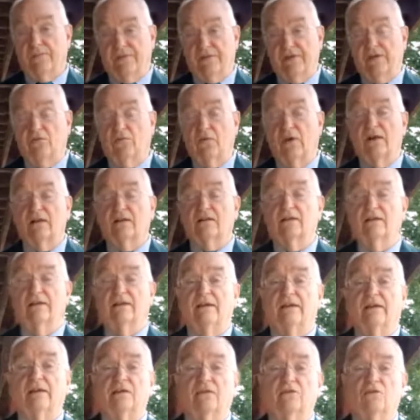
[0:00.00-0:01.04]

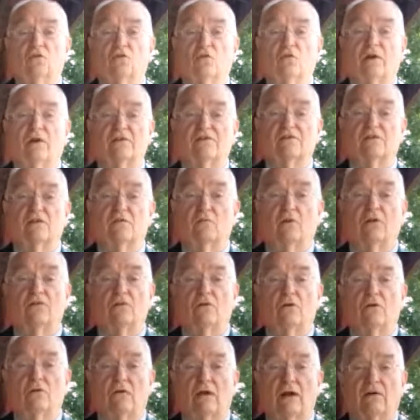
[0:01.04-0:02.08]
theoretically into Western
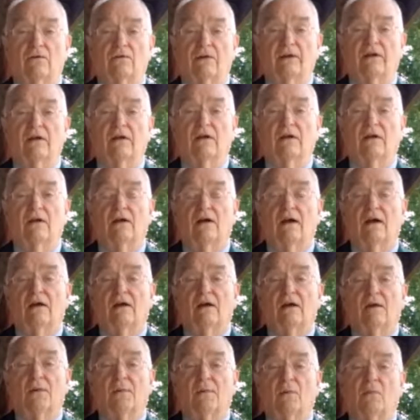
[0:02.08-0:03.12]
Monroe County.
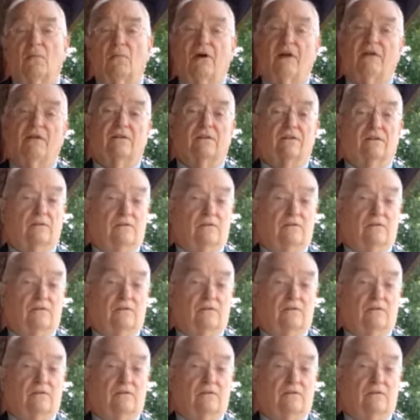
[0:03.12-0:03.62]
But